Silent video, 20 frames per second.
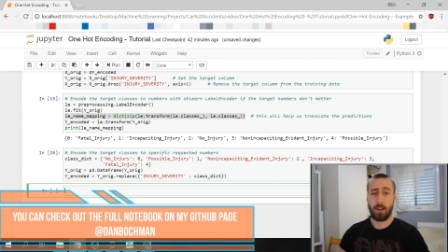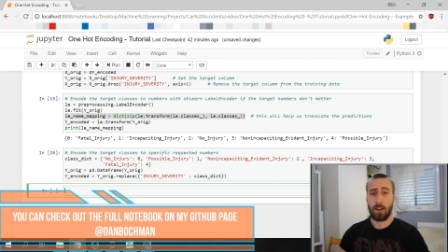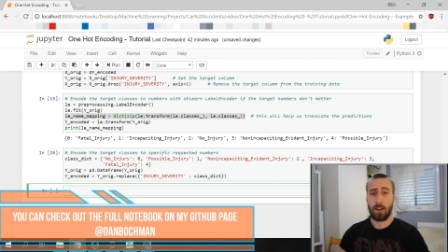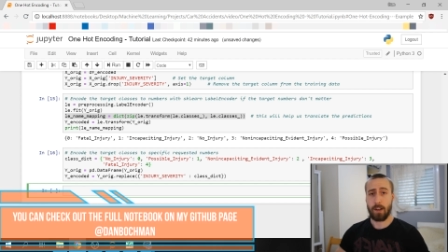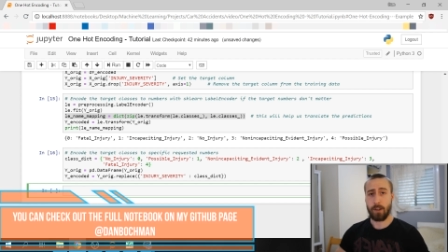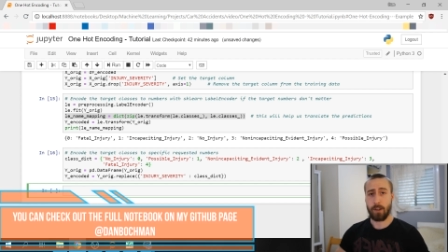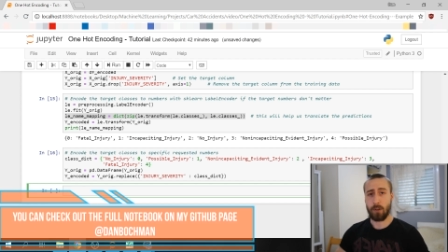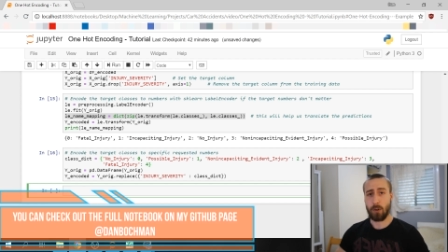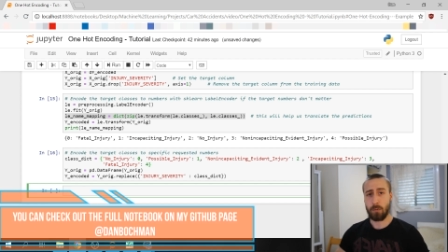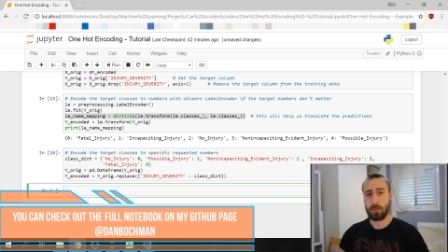
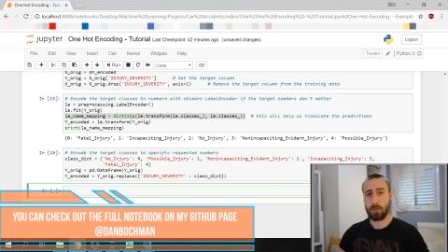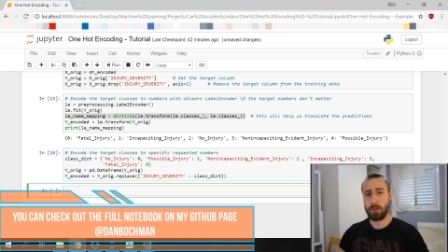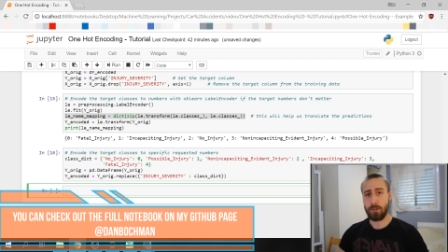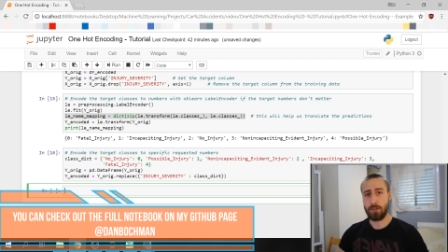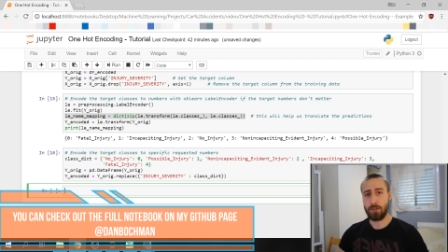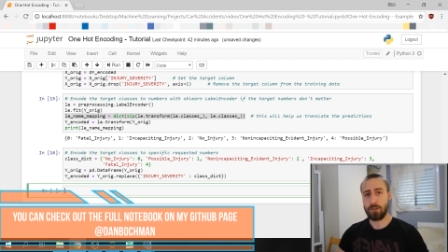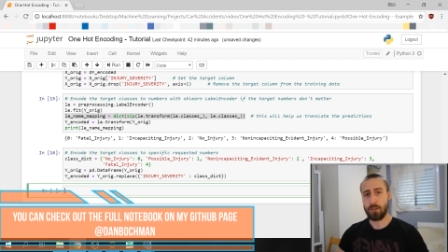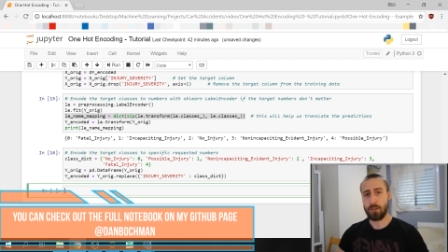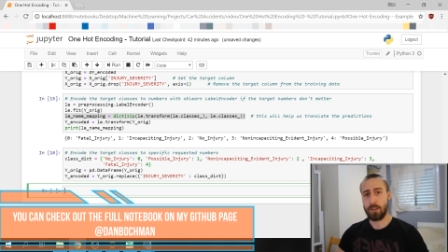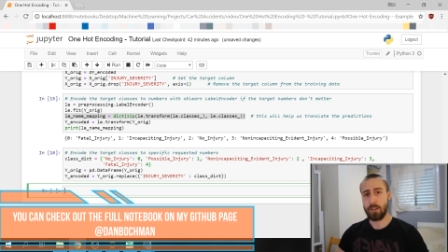I hope you
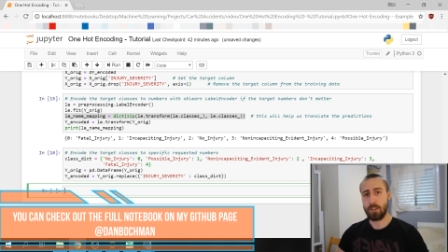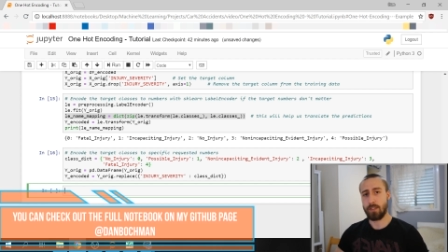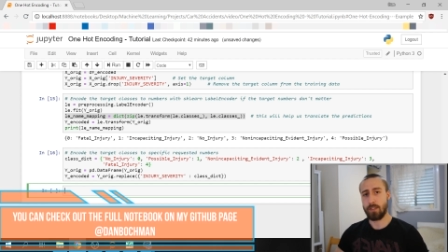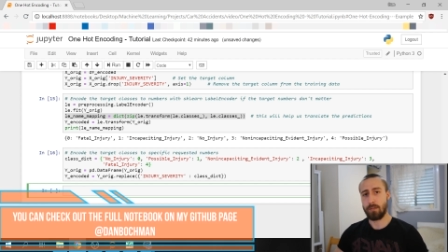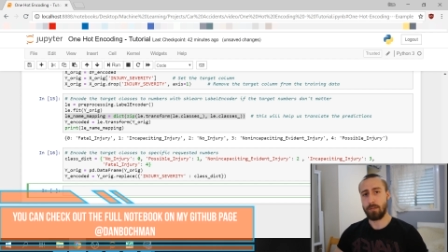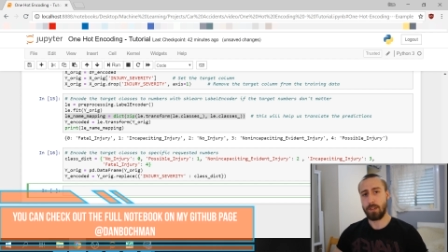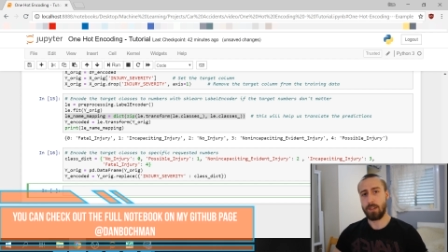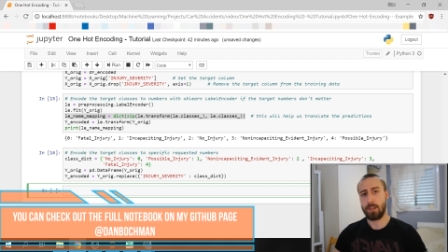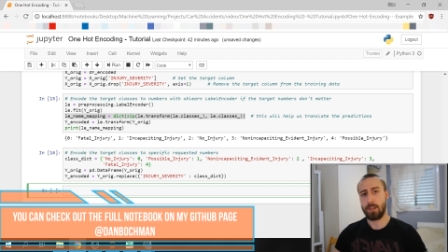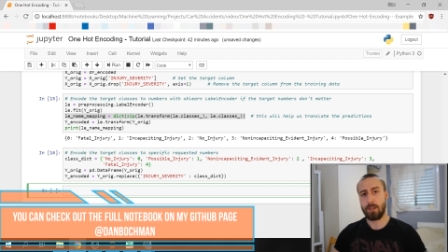enjoyed this
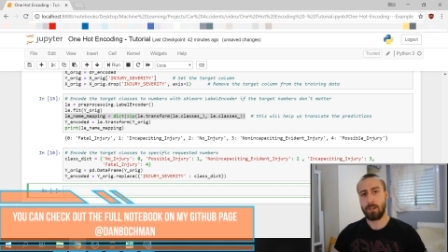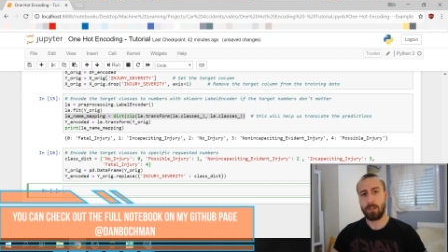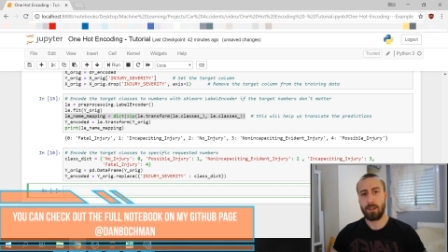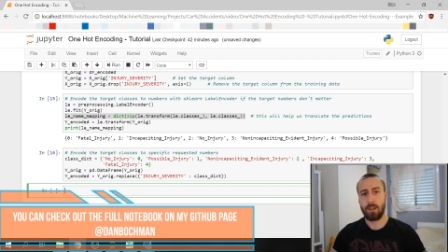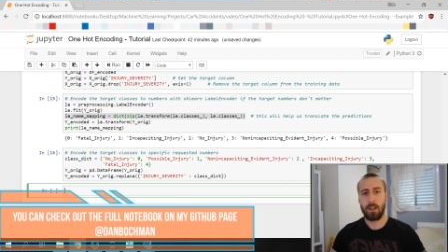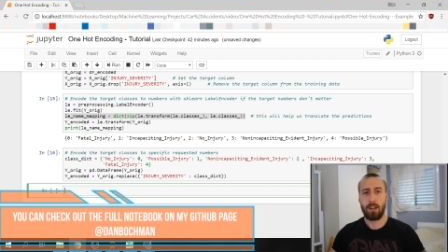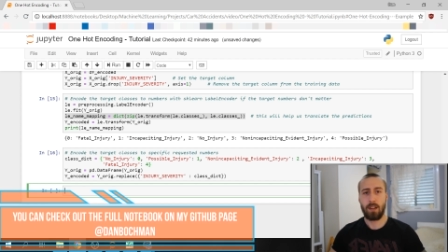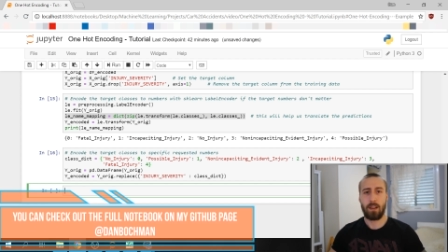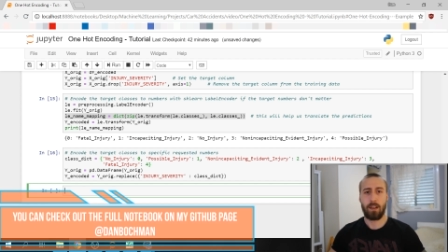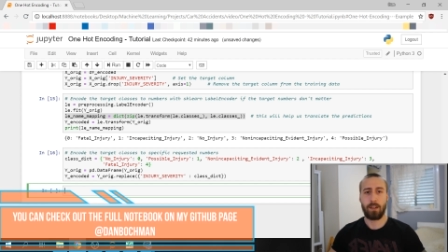video
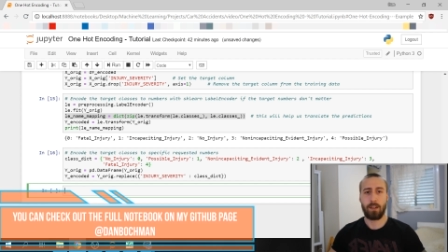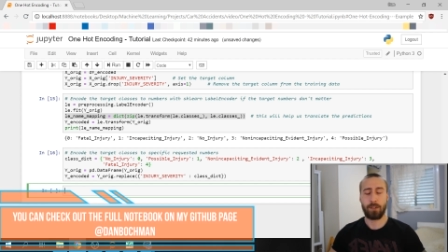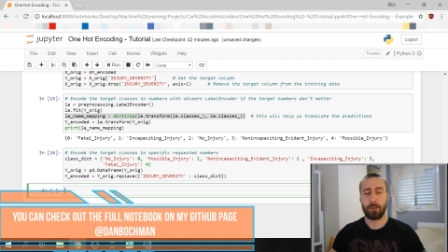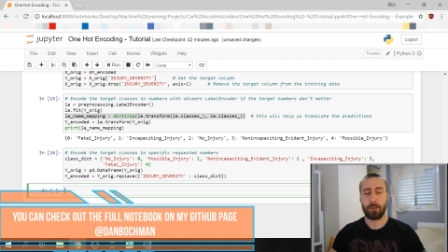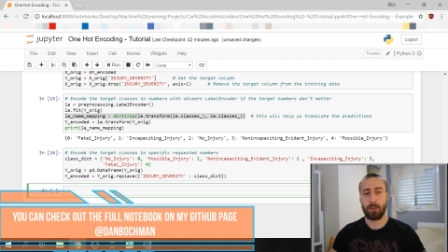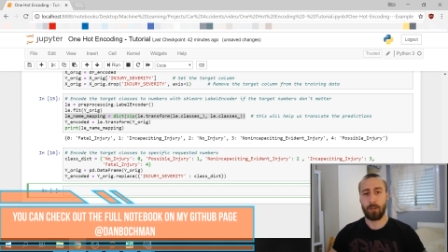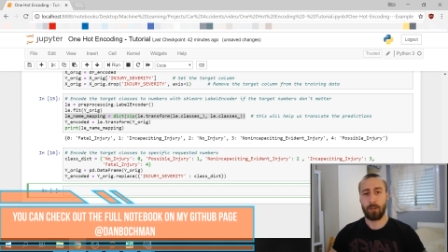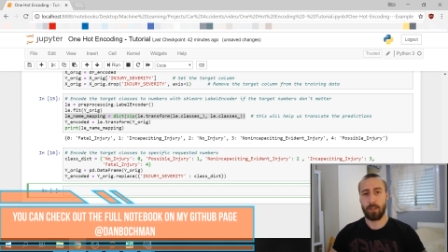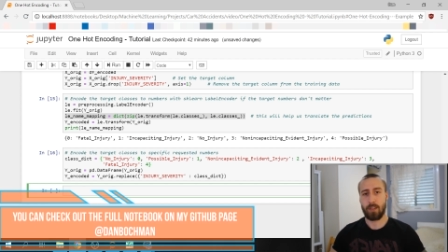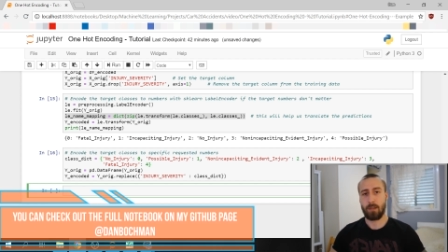and you
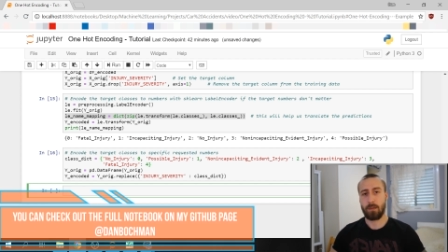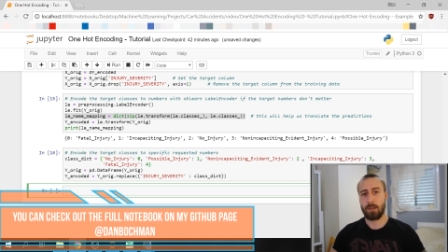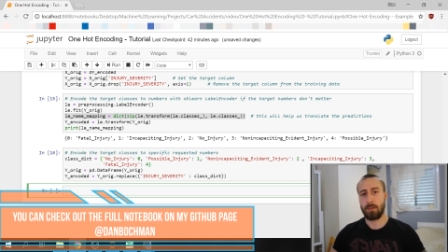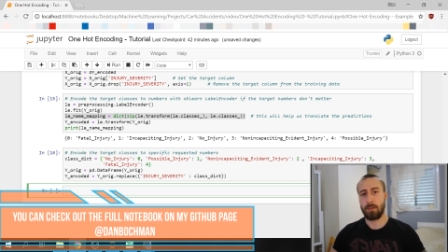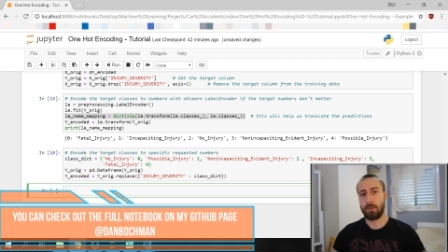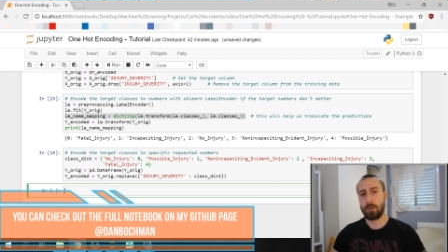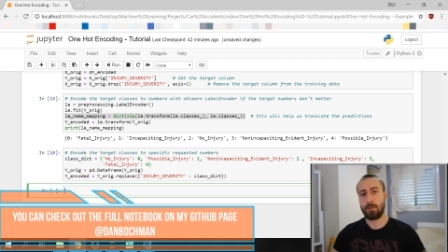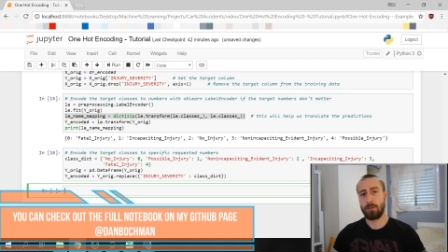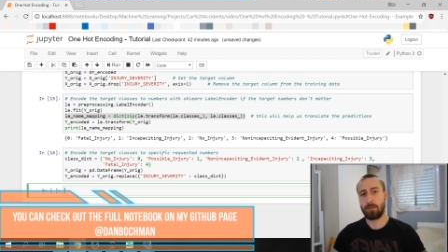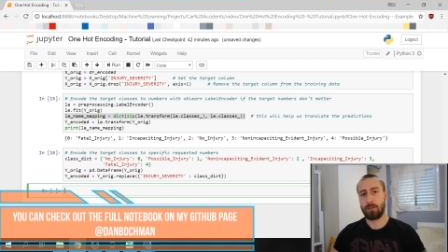learned
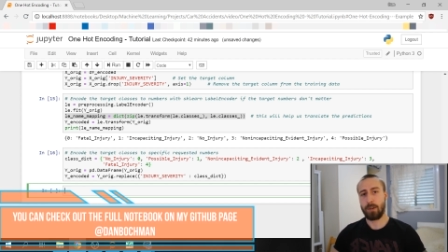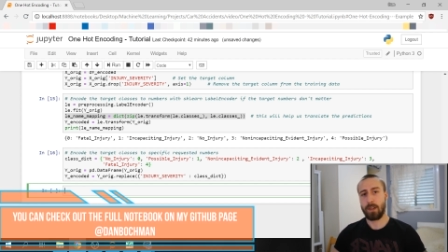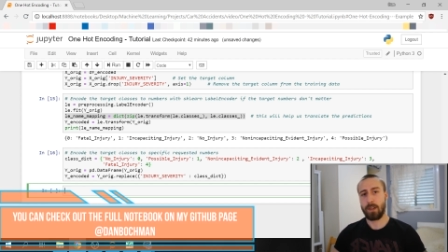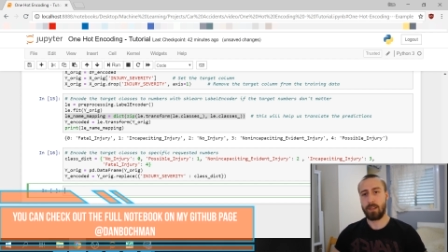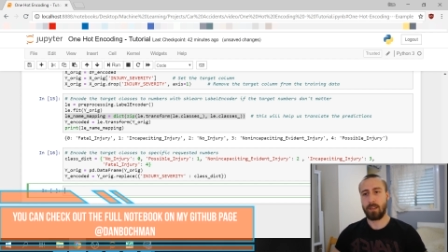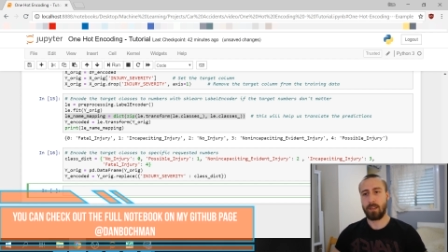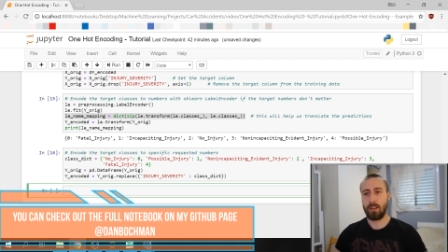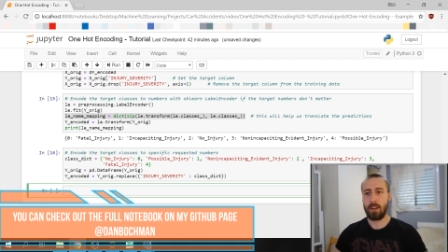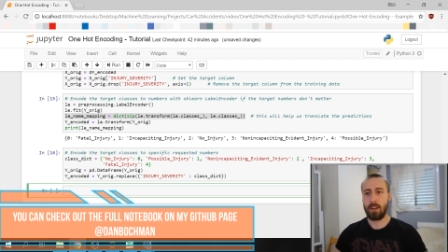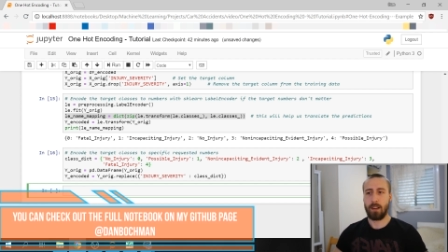something new from
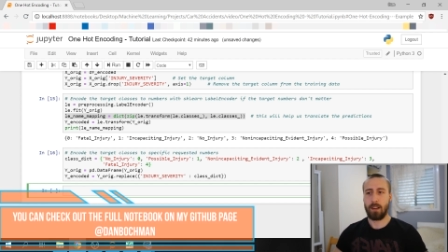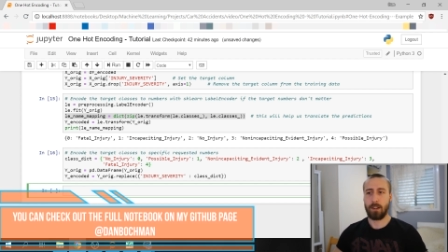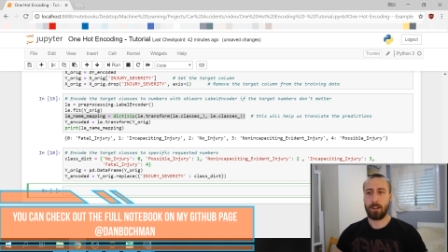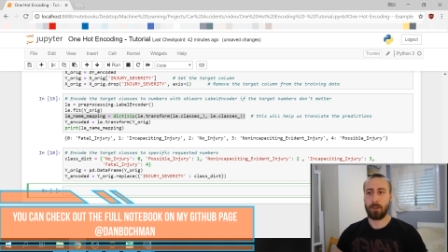it and